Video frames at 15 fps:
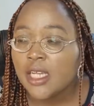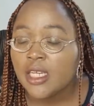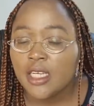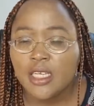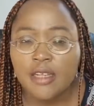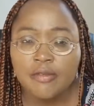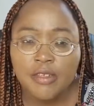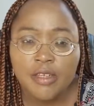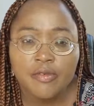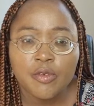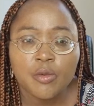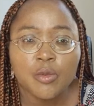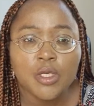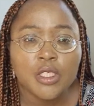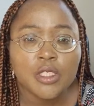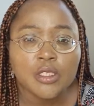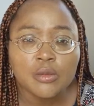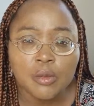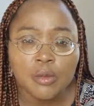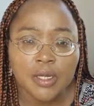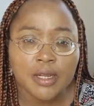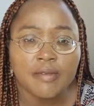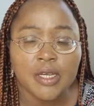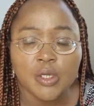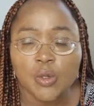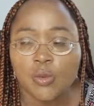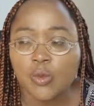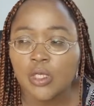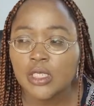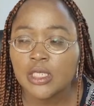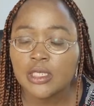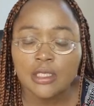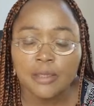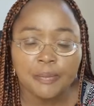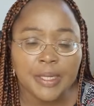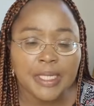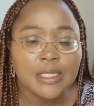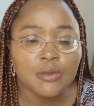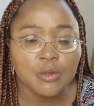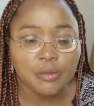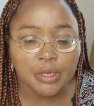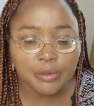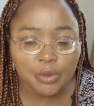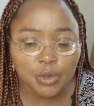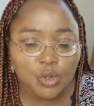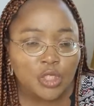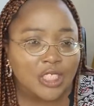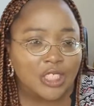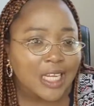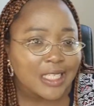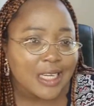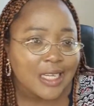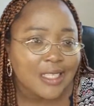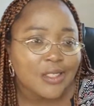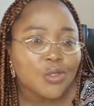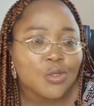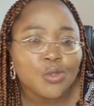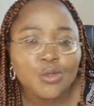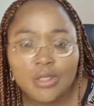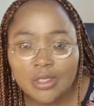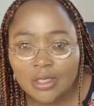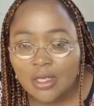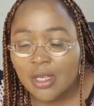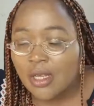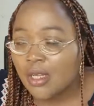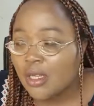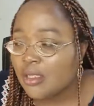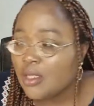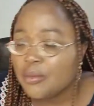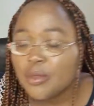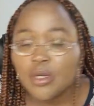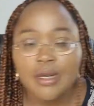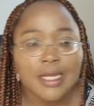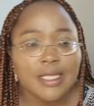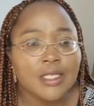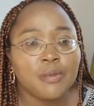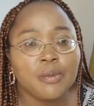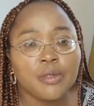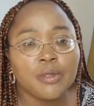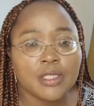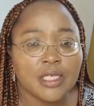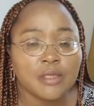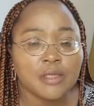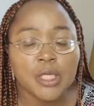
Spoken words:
and even if you want whatever you want, the person will be able to channel it through the democratic process.